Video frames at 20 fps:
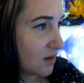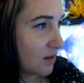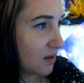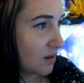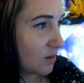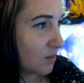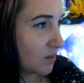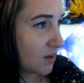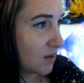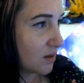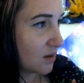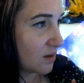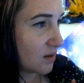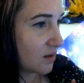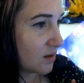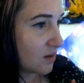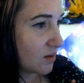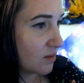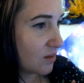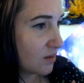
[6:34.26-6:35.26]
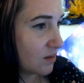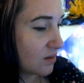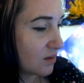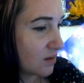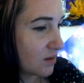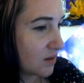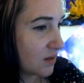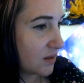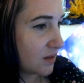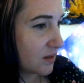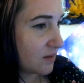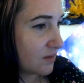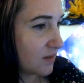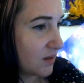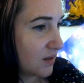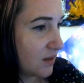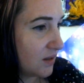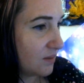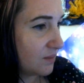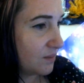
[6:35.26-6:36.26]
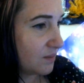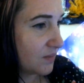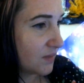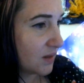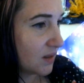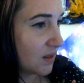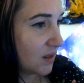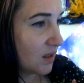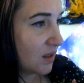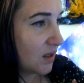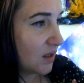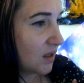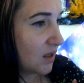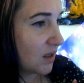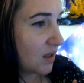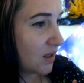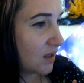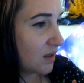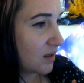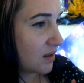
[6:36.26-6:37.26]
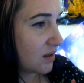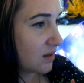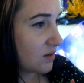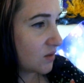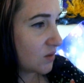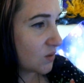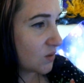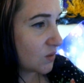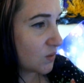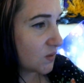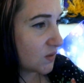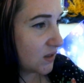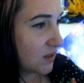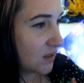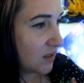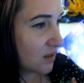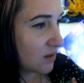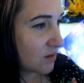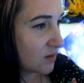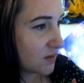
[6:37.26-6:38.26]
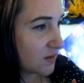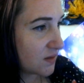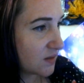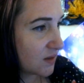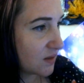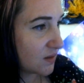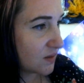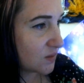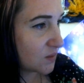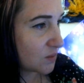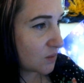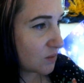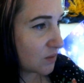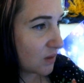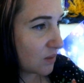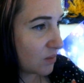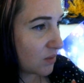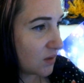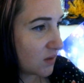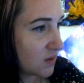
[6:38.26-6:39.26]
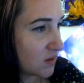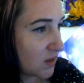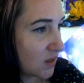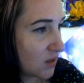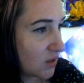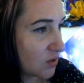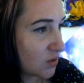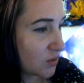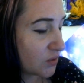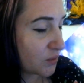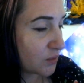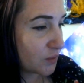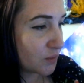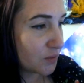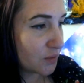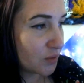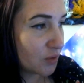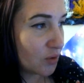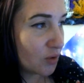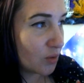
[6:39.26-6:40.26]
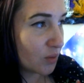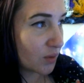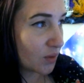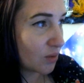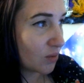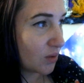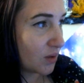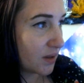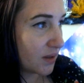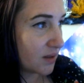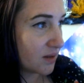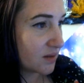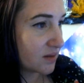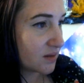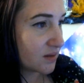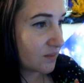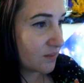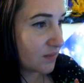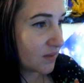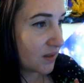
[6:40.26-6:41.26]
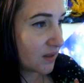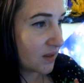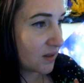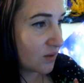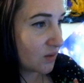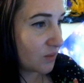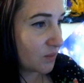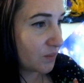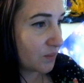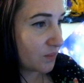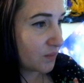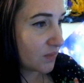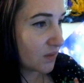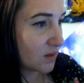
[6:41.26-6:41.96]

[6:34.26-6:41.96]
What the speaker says: There we go. Lovely. And you'll see here it says reputation 4 required. Now,